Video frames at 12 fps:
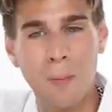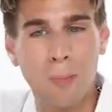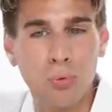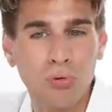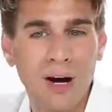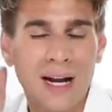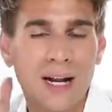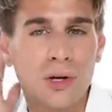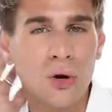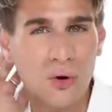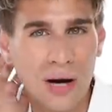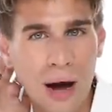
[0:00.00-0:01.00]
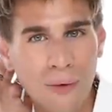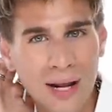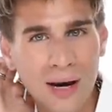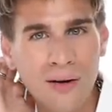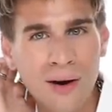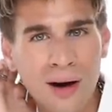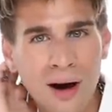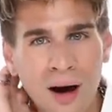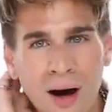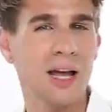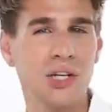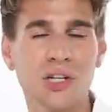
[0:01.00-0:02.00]
braided crown
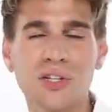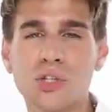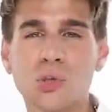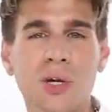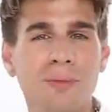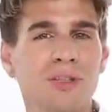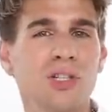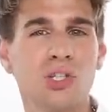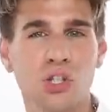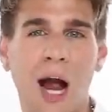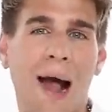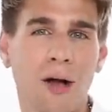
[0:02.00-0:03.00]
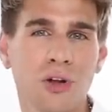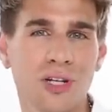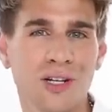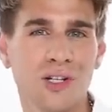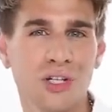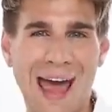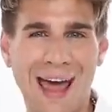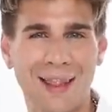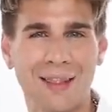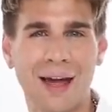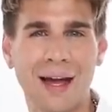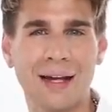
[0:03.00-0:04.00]
area, it just screams childish
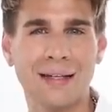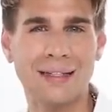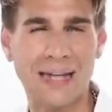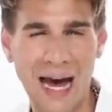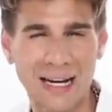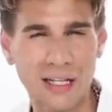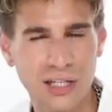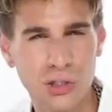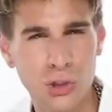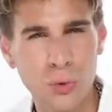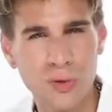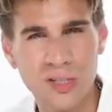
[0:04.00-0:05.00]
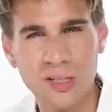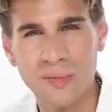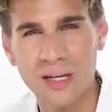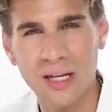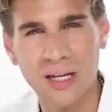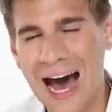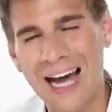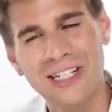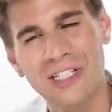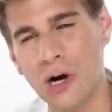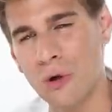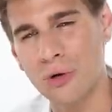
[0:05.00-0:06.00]
and like daddy issues to me. I
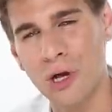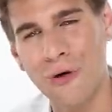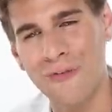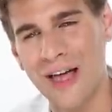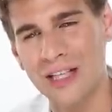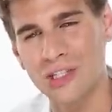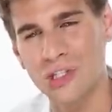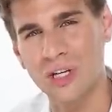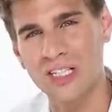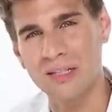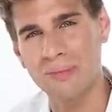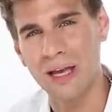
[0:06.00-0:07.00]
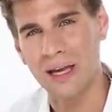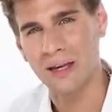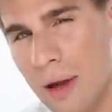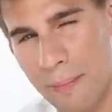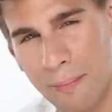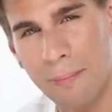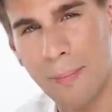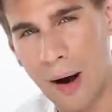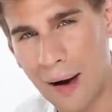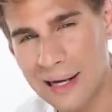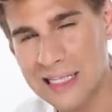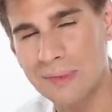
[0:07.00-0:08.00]
don't know if that's just me. It
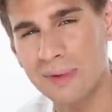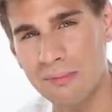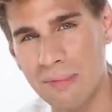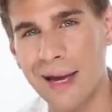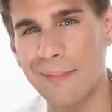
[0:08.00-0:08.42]
possibly may